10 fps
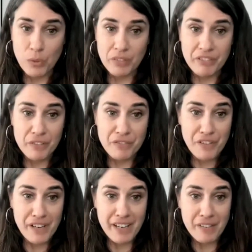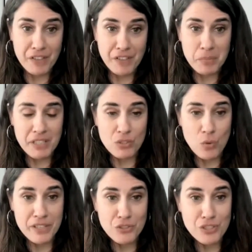Well, and feel free if anybody has
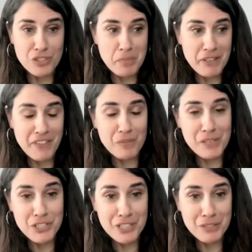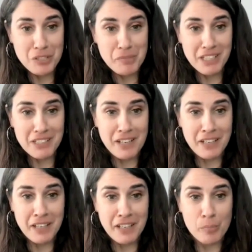questions about that, reach out to me because
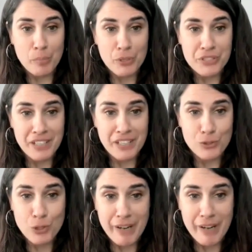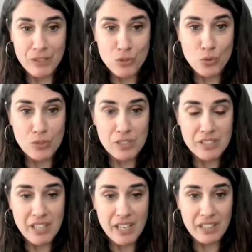I present and train
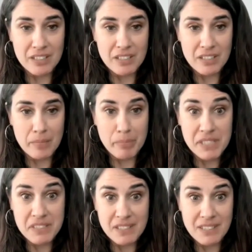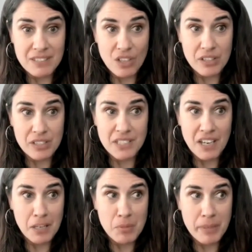schools and businesses all the
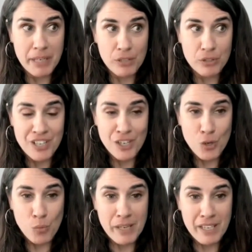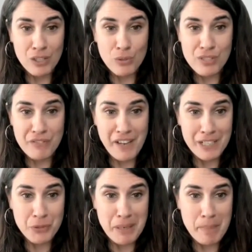time about we use a
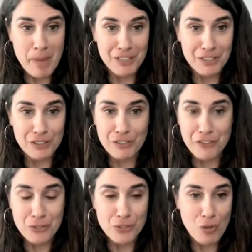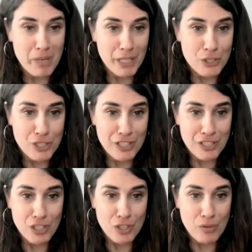factory model for so much.
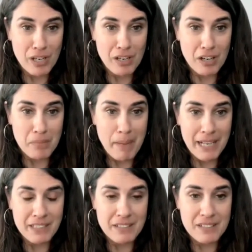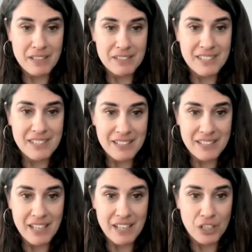You know, our mindset
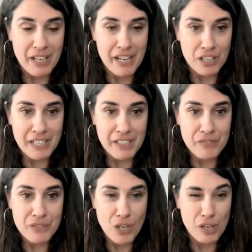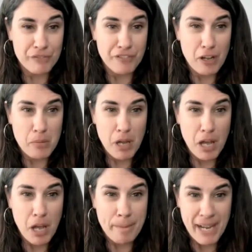and our narratives are from
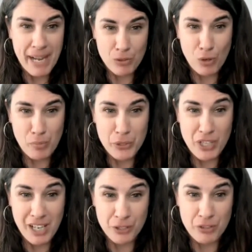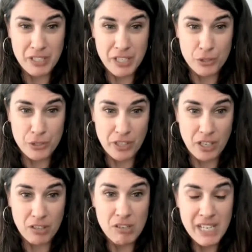about almost 100 years
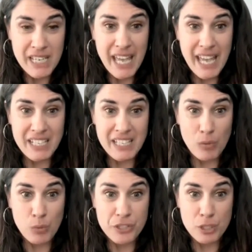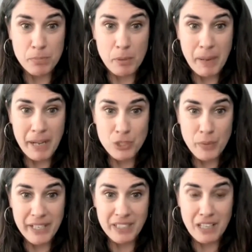ago. And yet we're still
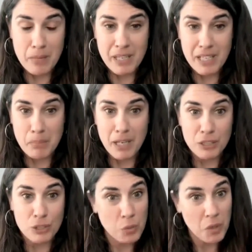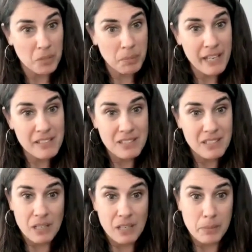perpetuating them in a modern workplace
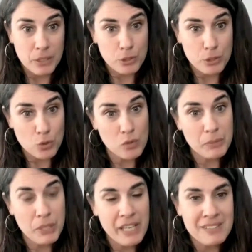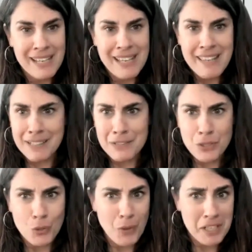and in a modern school place that is
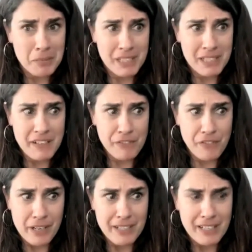incredibly different.